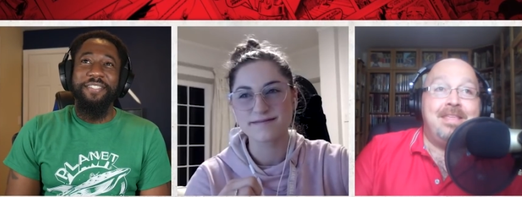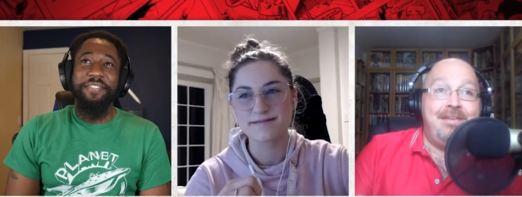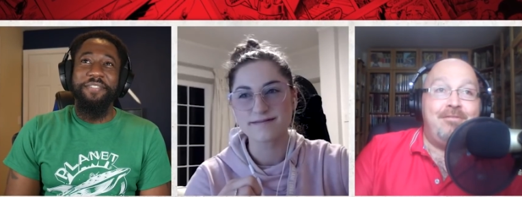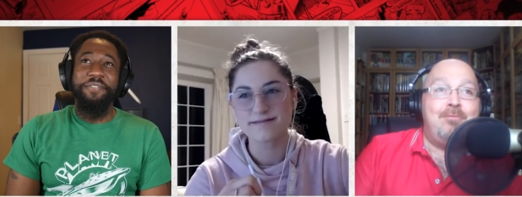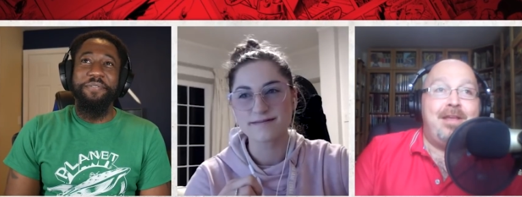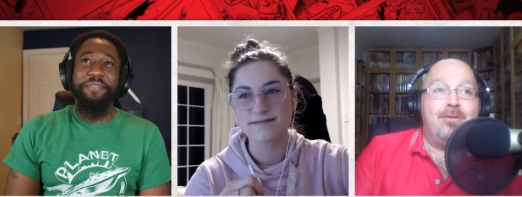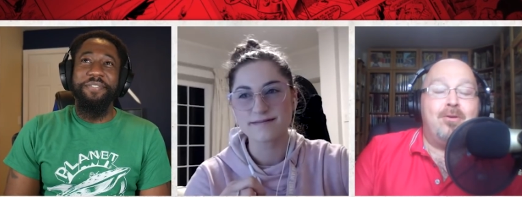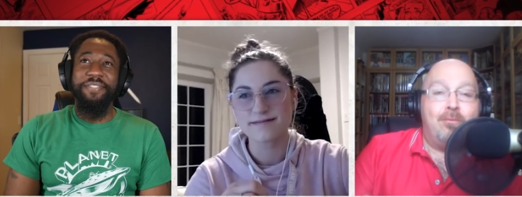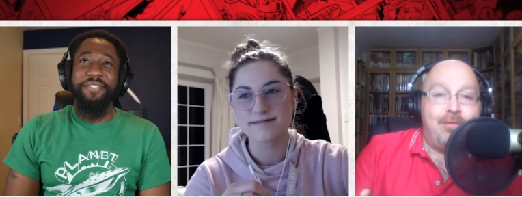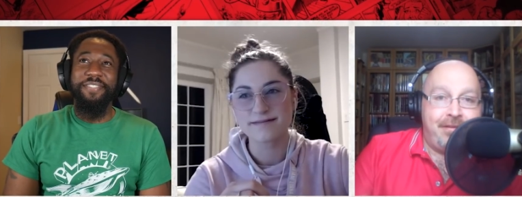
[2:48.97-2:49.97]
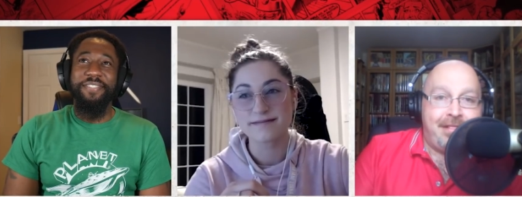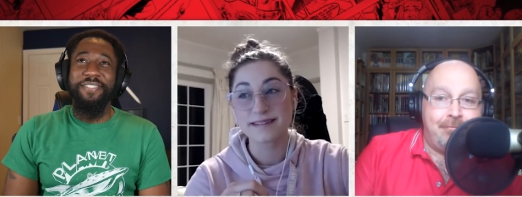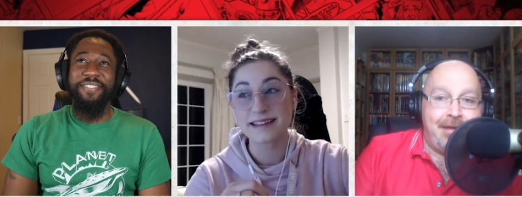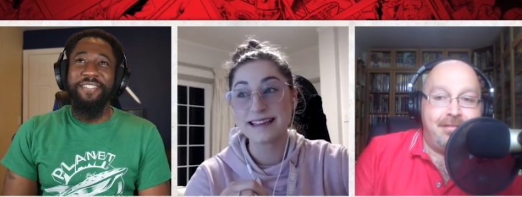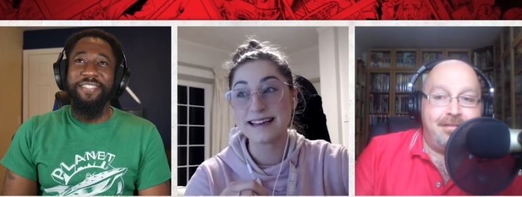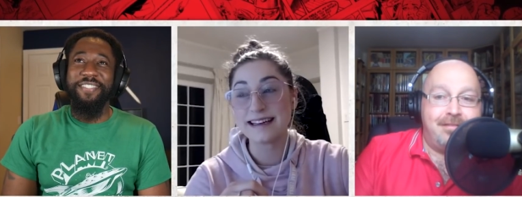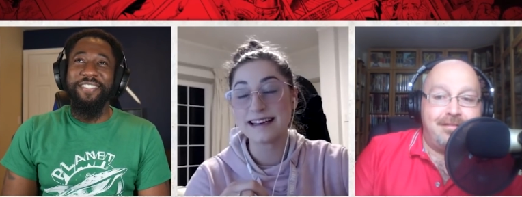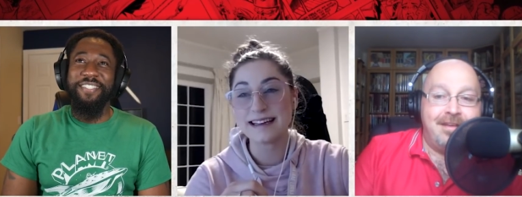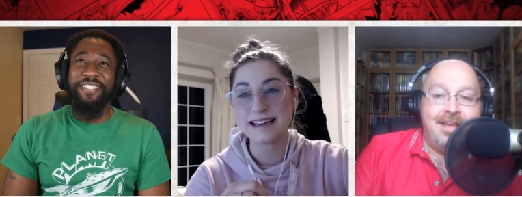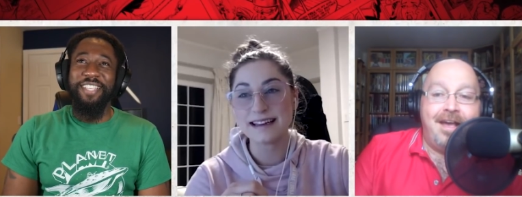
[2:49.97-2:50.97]
Speaker 1: even when they're horrifically
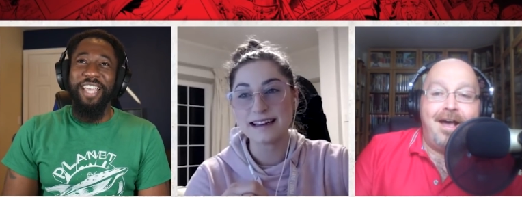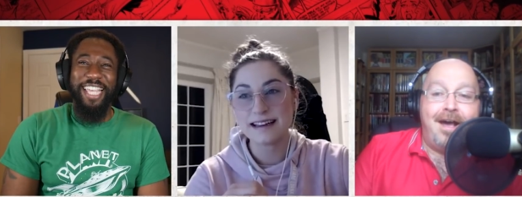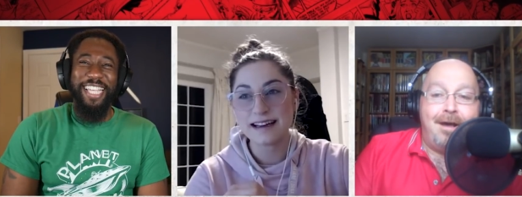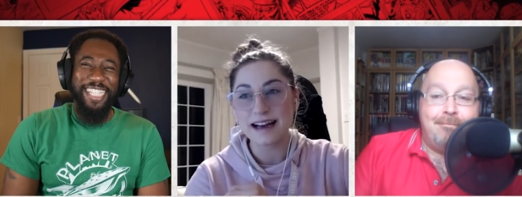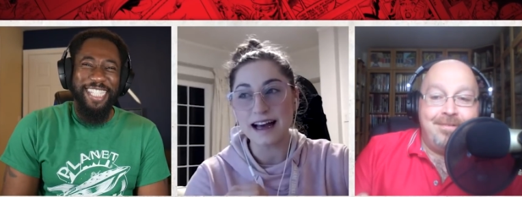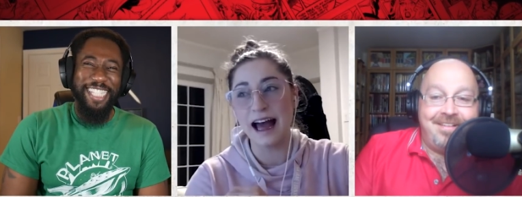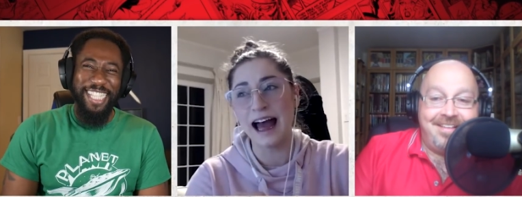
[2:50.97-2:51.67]
racist. Um,